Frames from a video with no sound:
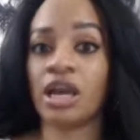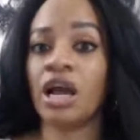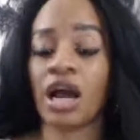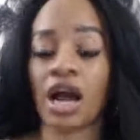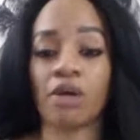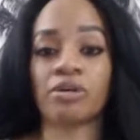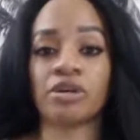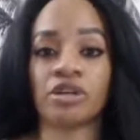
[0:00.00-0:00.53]

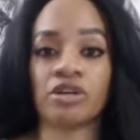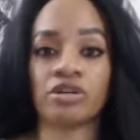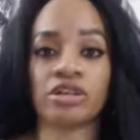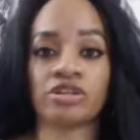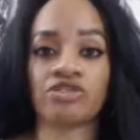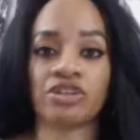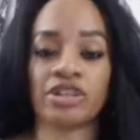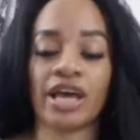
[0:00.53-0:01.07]
I want to go there
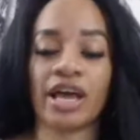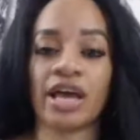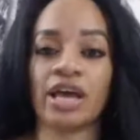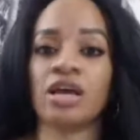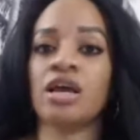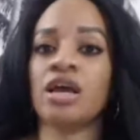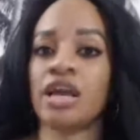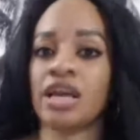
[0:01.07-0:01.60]
for that.
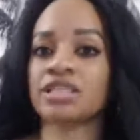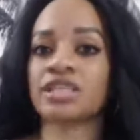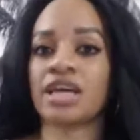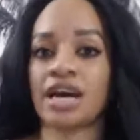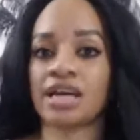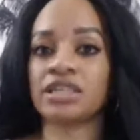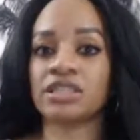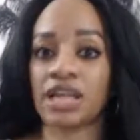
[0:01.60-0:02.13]
It's
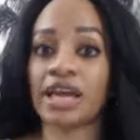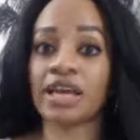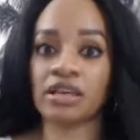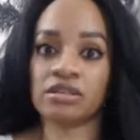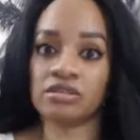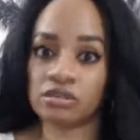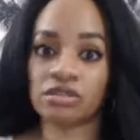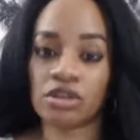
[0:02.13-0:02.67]
kind of like
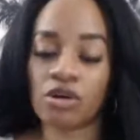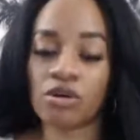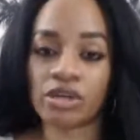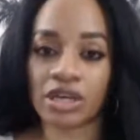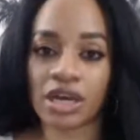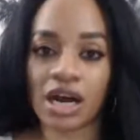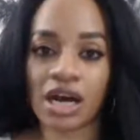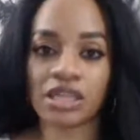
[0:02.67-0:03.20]
going to
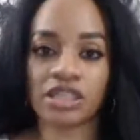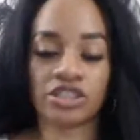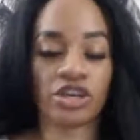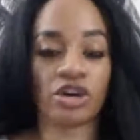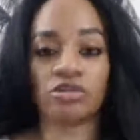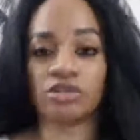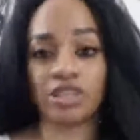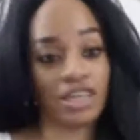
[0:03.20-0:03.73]
college,
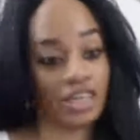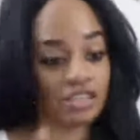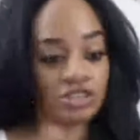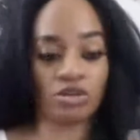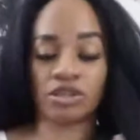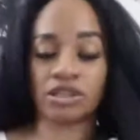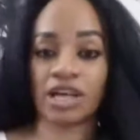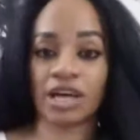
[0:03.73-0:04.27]
only it's
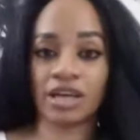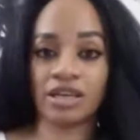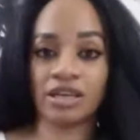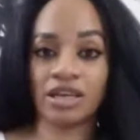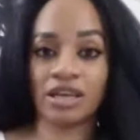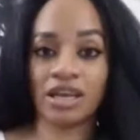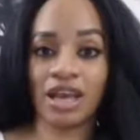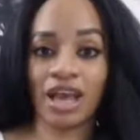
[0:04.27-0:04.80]
online
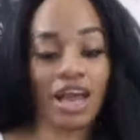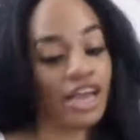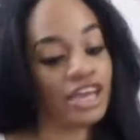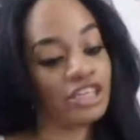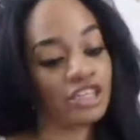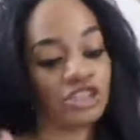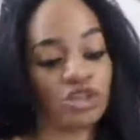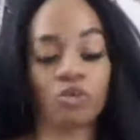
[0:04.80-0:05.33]
and
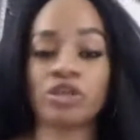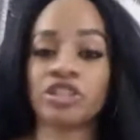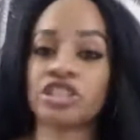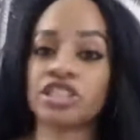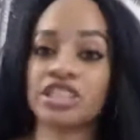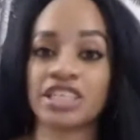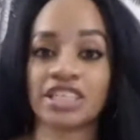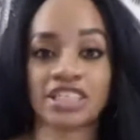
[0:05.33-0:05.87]
the
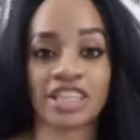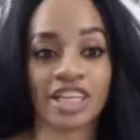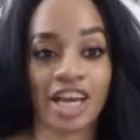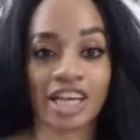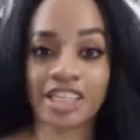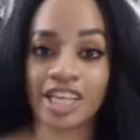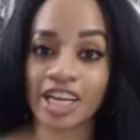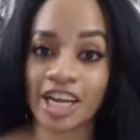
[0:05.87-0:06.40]
tuition is
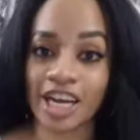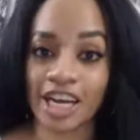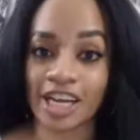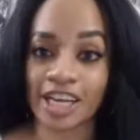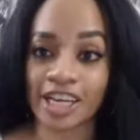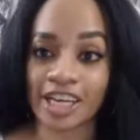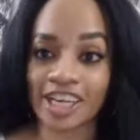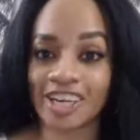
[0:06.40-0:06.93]
not that
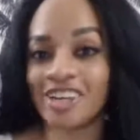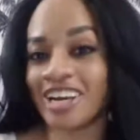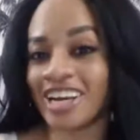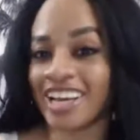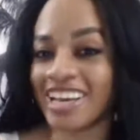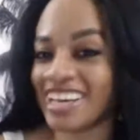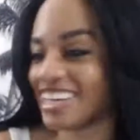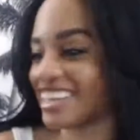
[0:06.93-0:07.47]
high.
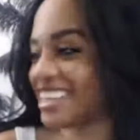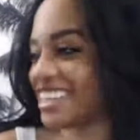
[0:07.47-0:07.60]
Okay.